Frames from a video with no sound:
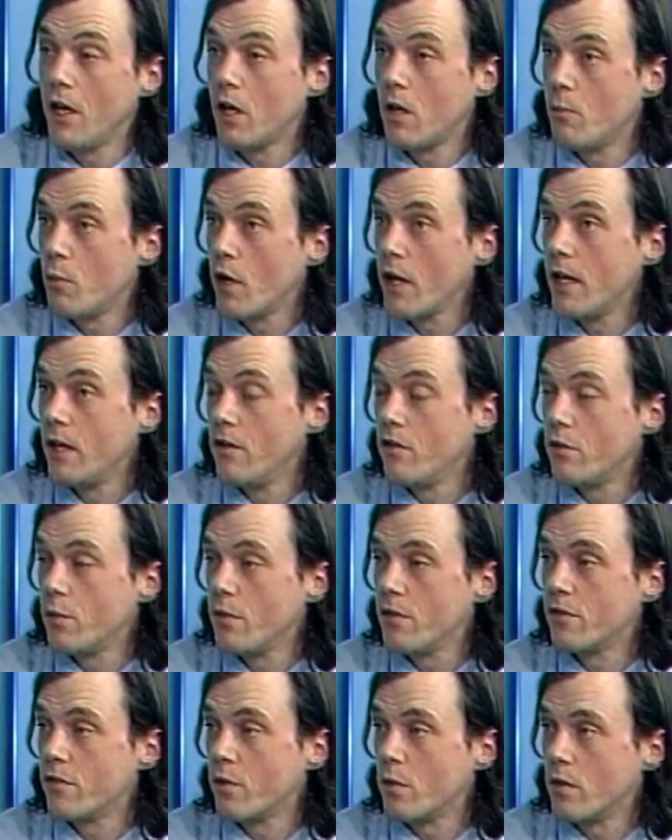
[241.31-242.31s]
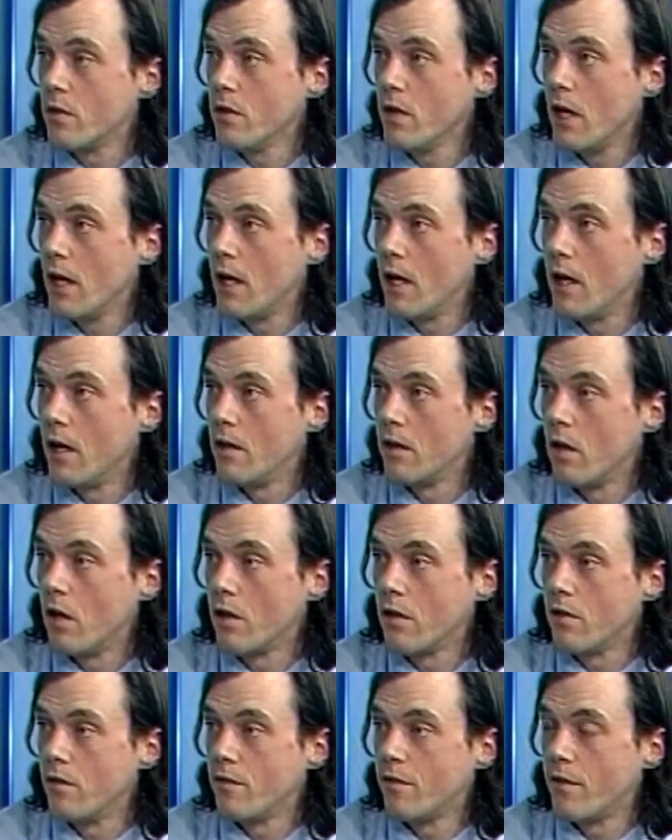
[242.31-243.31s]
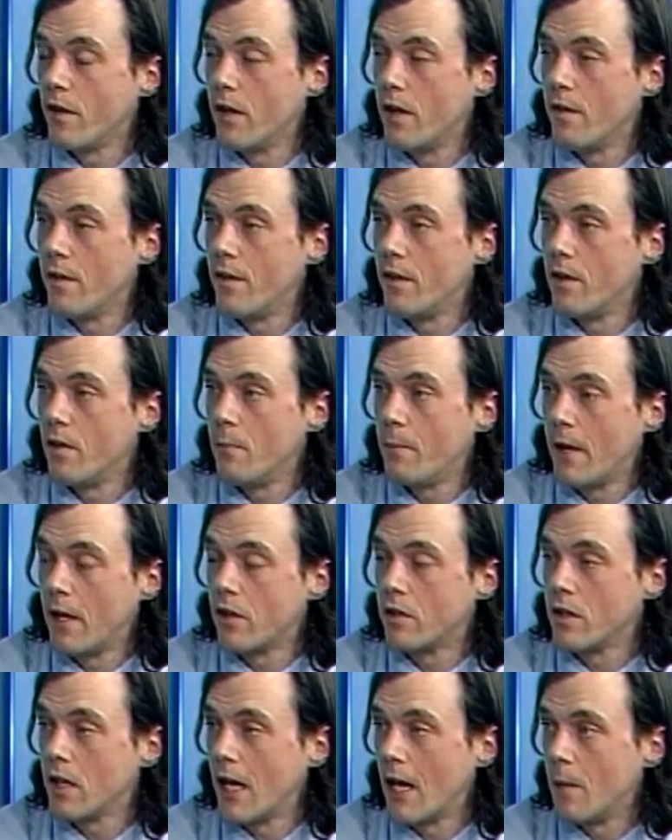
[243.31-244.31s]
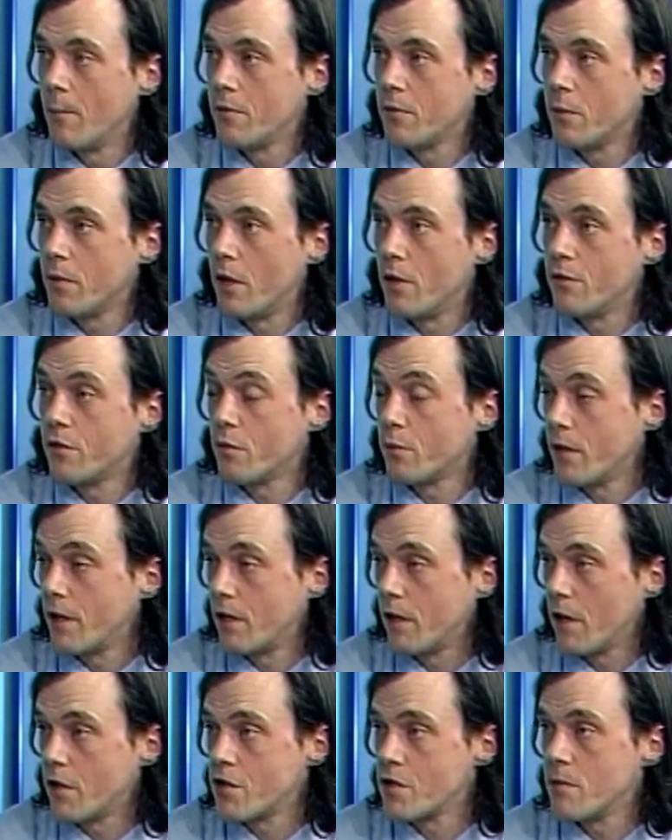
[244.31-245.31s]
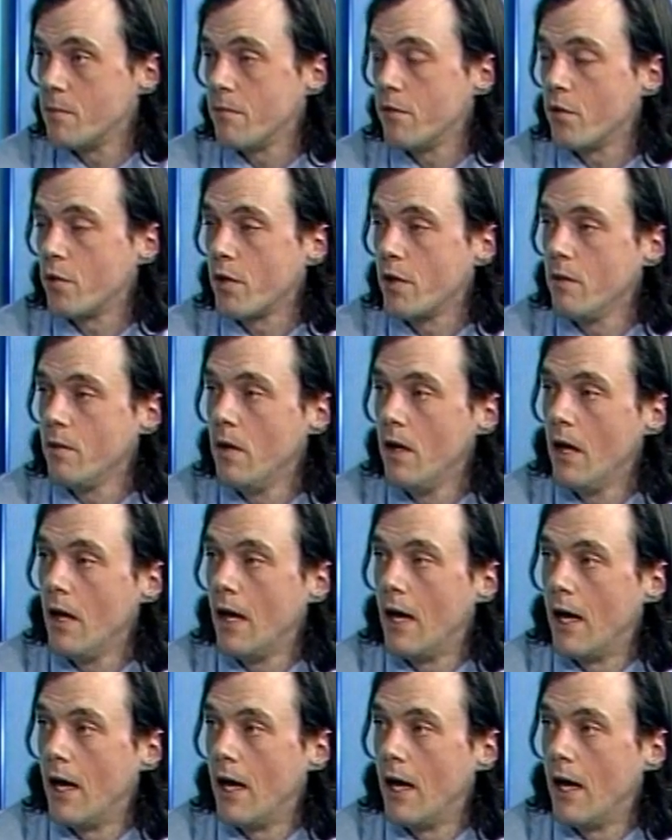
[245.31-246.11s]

Yeah, you can bring it into a store. Uh, a lot of uh, the better labs will also retouch them for you.